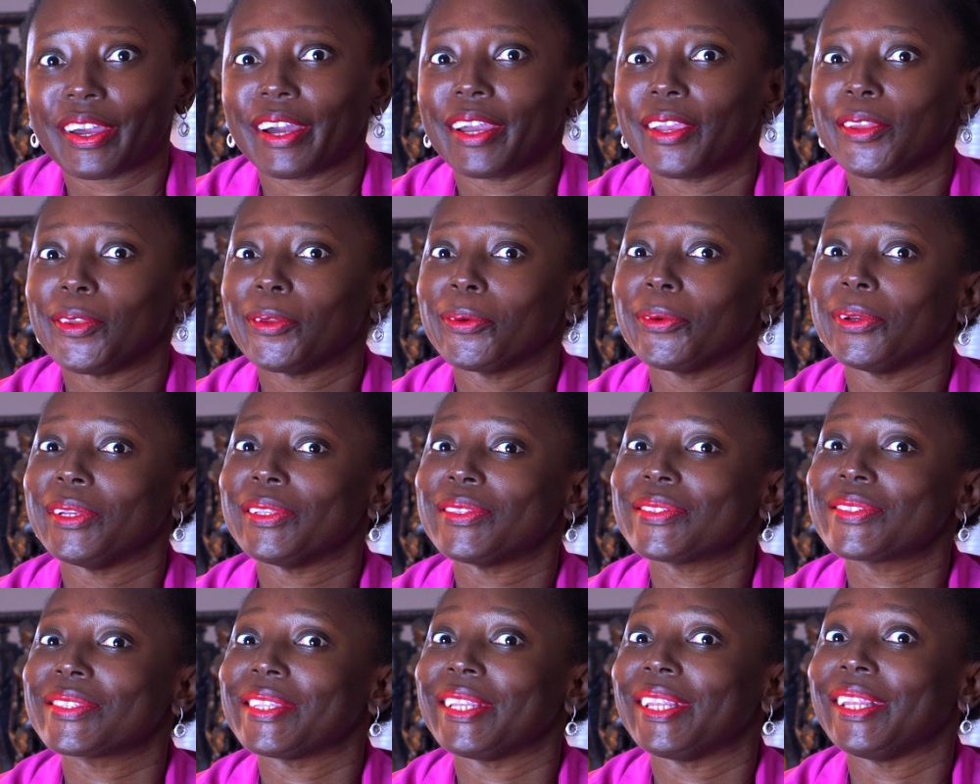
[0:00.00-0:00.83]
I know
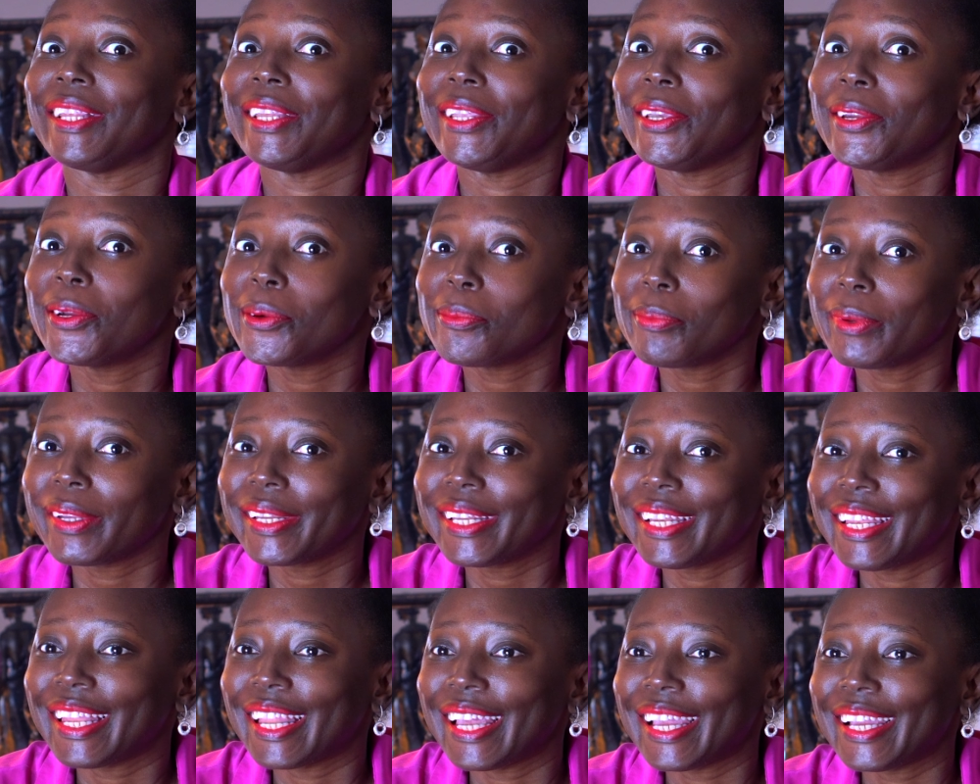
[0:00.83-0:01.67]
it's a little
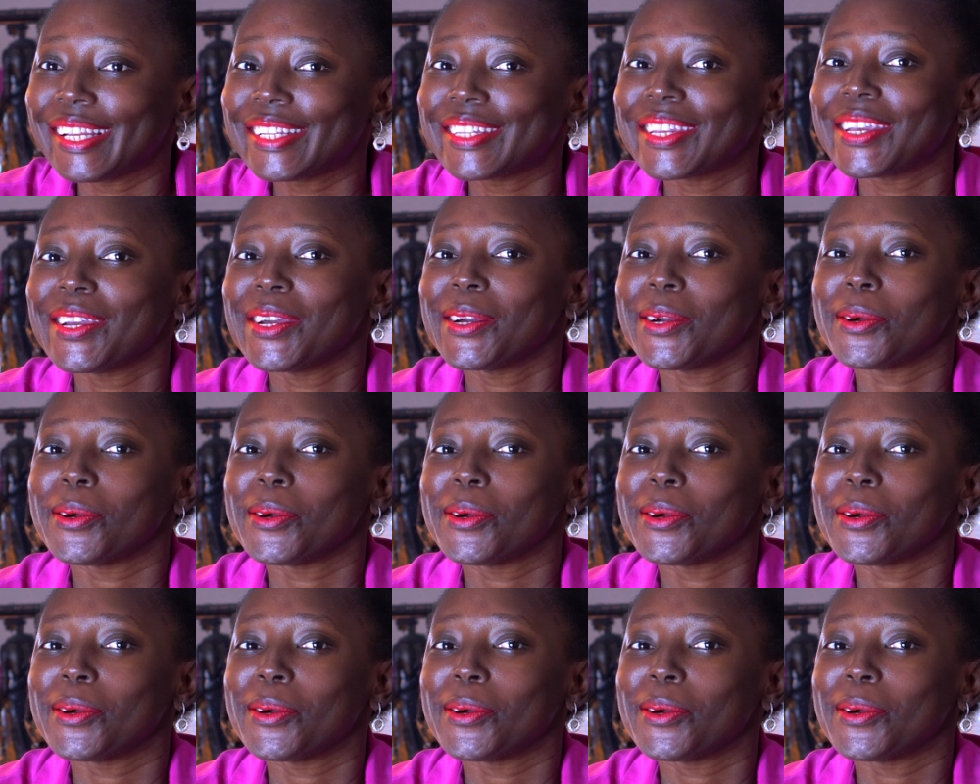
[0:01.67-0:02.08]
bit late,